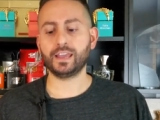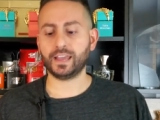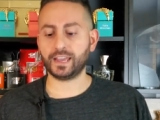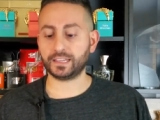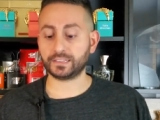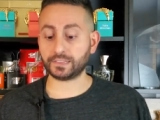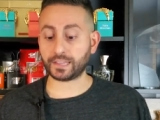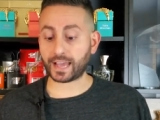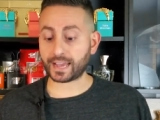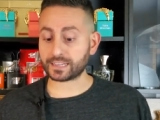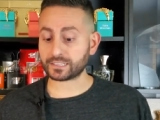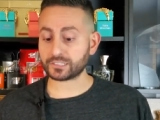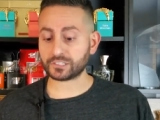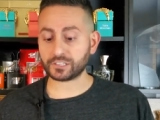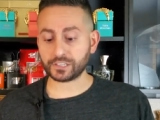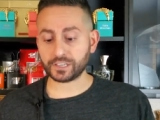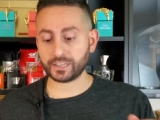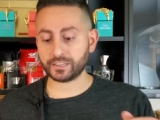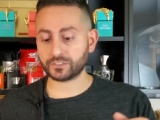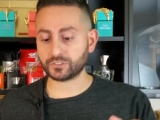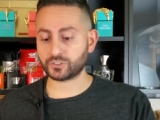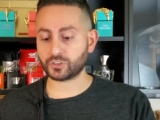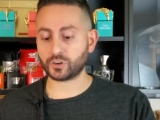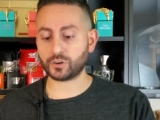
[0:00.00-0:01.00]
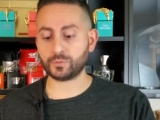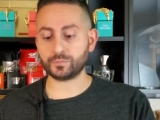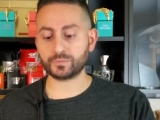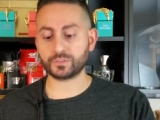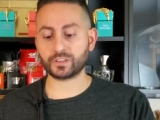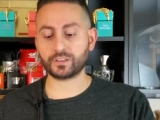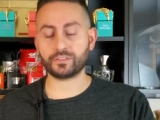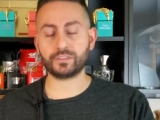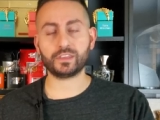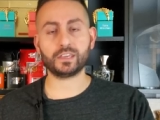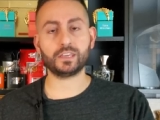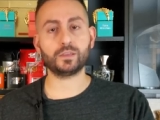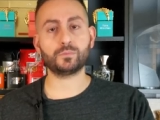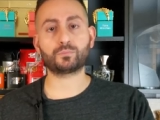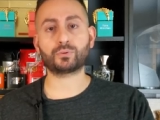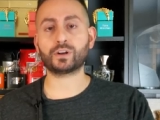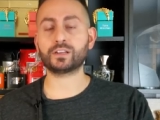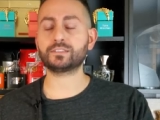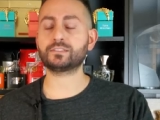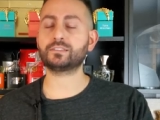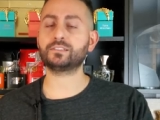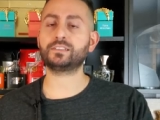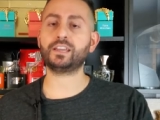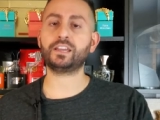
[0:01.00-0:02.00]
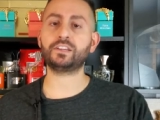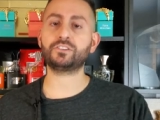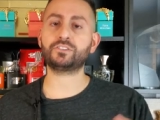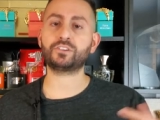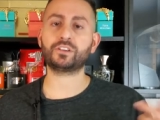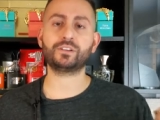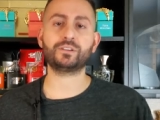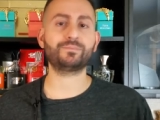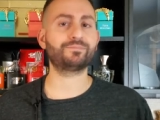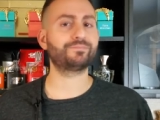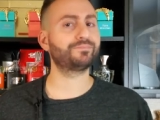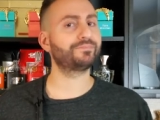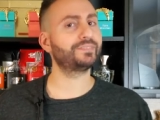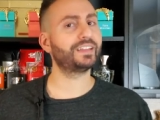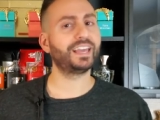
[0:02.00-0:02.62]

And lastly, in terms of the presentation,